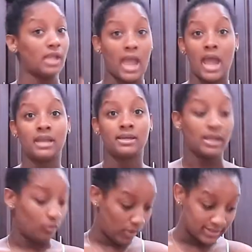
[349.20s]
And
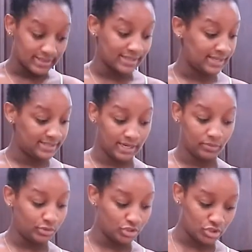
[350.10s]
it went, as I said,
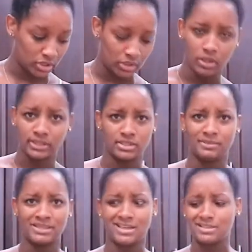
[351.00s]
it would. She started calling. So
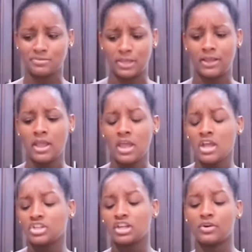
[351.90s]
I'm like, text me.
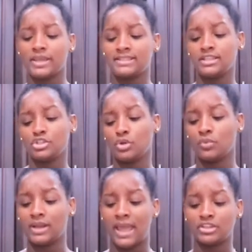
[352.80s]
She's like, okay, since you don't
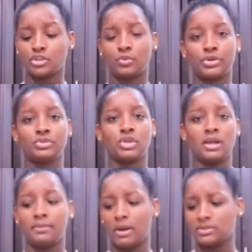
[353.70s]
want to answer, what are you
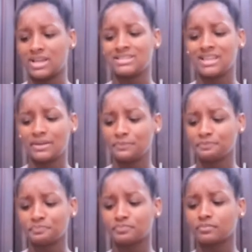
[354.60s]
talking about? I said,
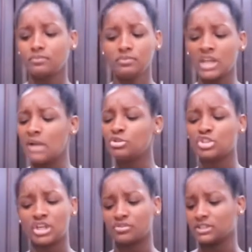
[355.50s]
I'm
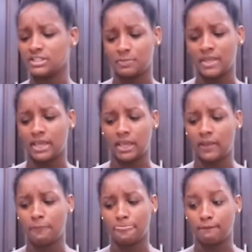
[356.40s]
just generally
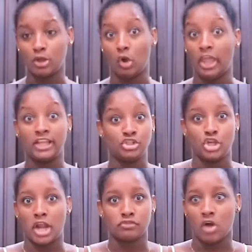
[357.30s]
speaking. Yeah, in
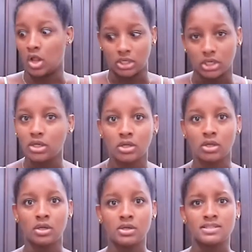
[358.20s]
general.
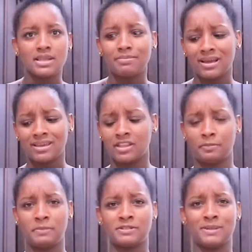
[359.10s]
Stop blocking other
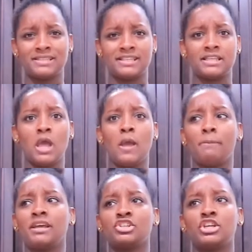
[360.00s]
people's blessings,
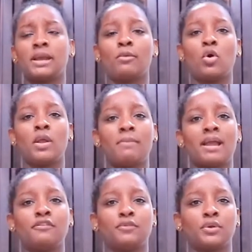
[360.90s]
because she kept going
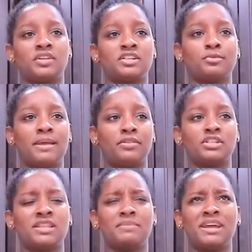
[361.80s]
back and forth to, to the